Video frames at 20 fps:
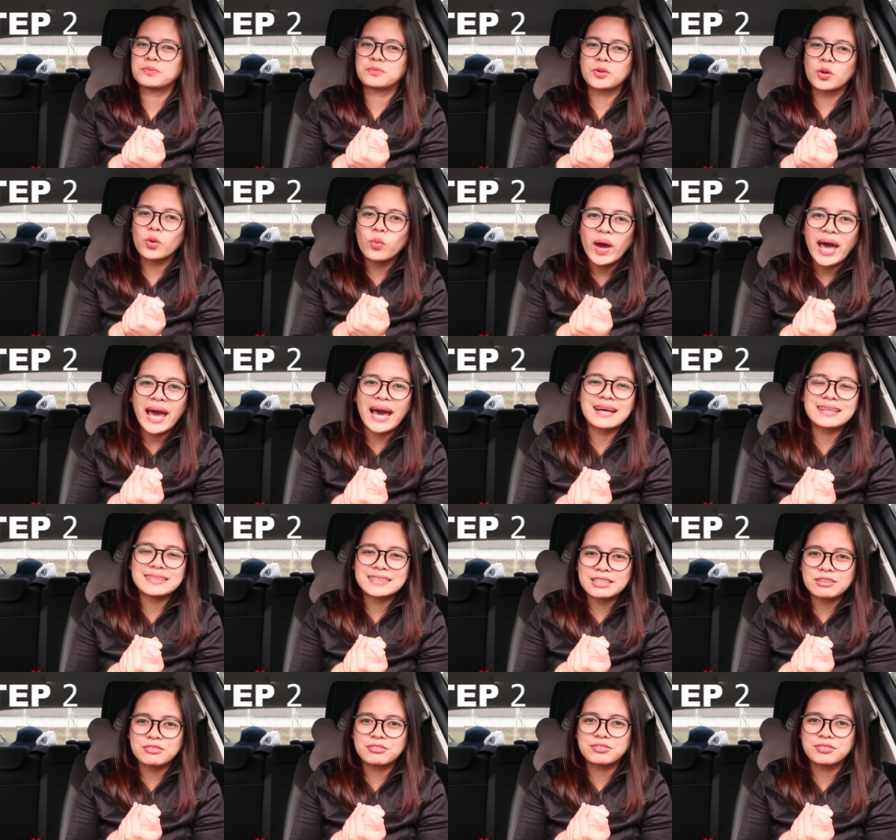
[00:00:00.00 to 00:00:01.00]

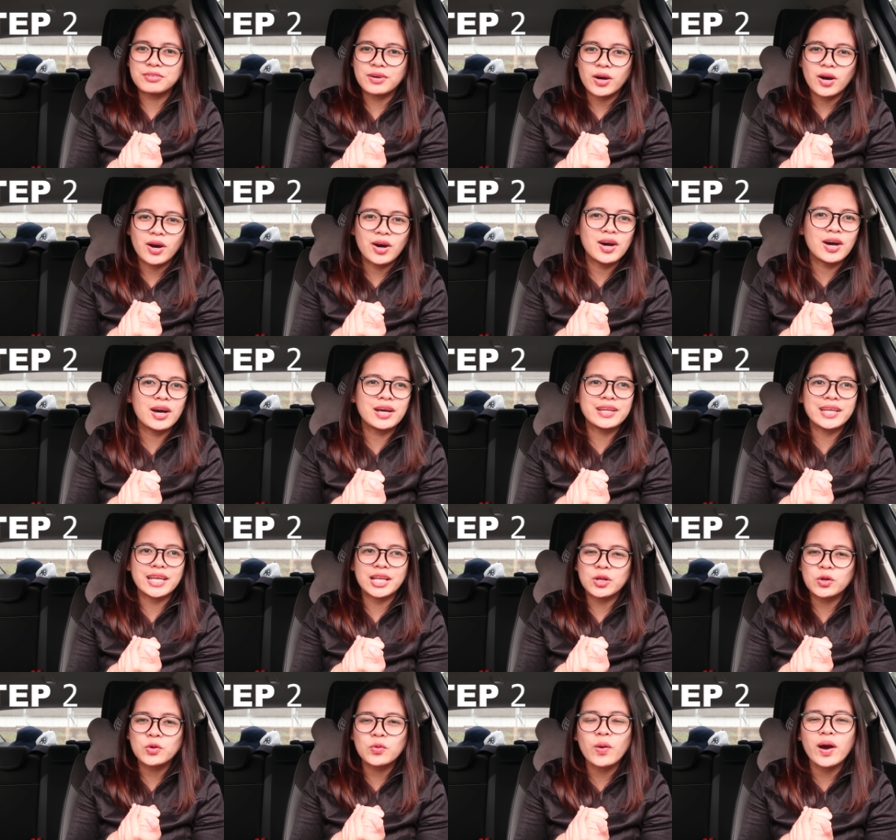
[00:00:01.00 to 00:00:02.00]
proactive on
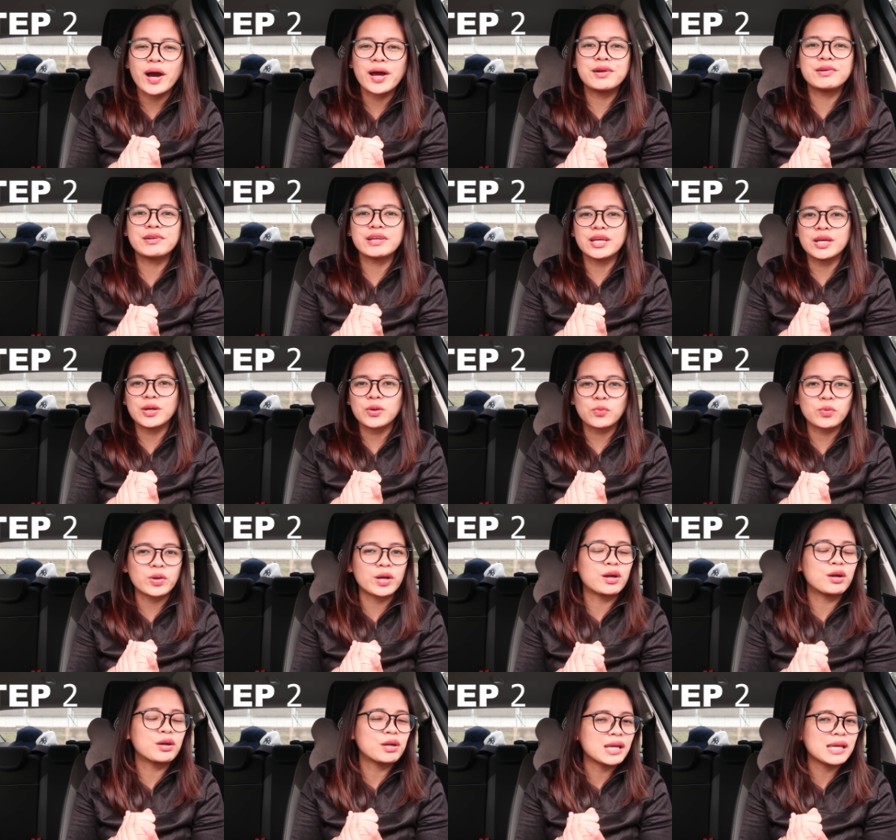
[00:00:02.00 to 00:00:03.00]
inquiring
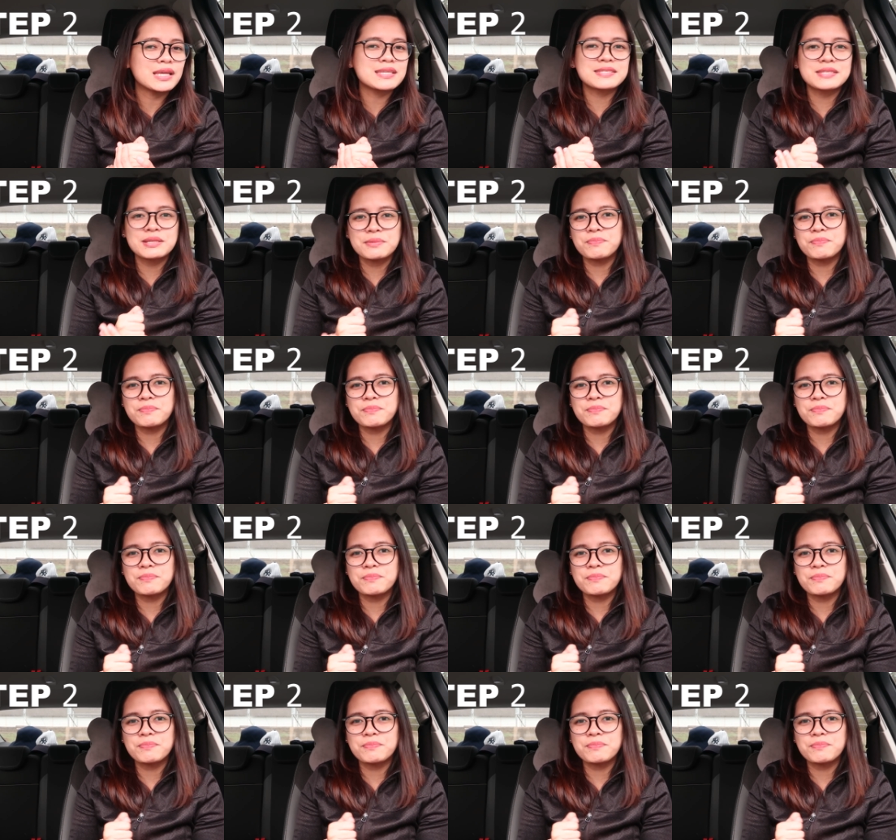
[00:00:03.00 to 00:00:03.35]
where is